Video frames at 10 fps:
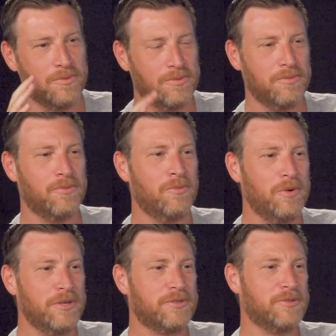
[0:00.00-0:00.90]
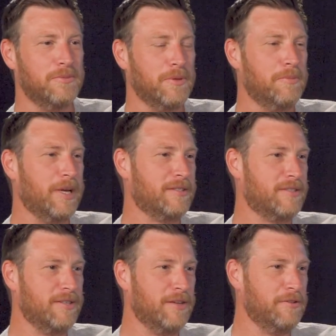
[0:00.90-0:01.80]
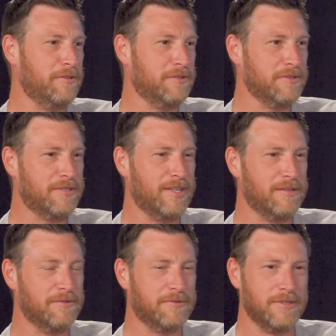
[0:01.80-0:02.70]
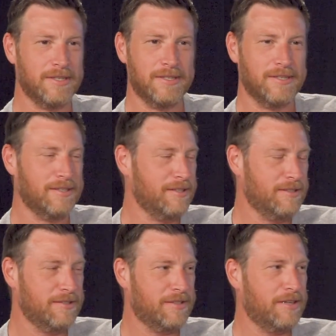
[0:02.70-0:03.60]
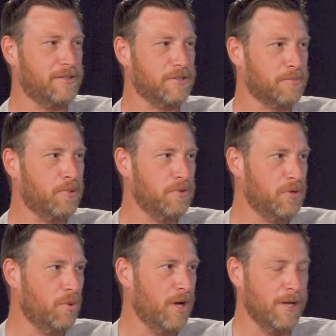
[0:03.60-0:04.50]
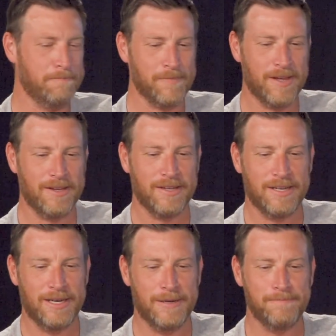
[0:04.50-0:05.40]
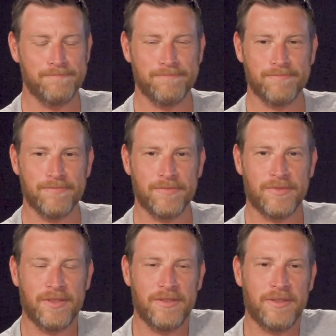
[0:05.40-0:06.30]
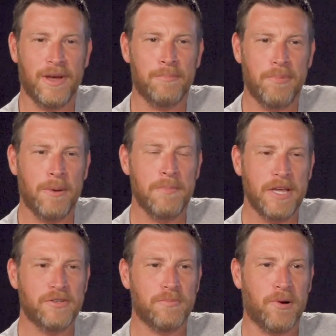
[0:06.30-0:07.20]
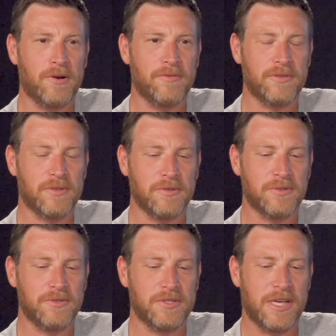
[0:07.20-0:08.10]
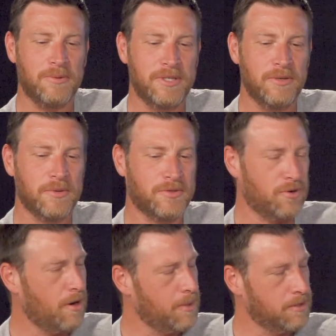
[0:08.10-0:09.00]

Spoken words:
we assume the best in others instead of just pulling away. Yeah. A major part of this also is just how we deal with trauma.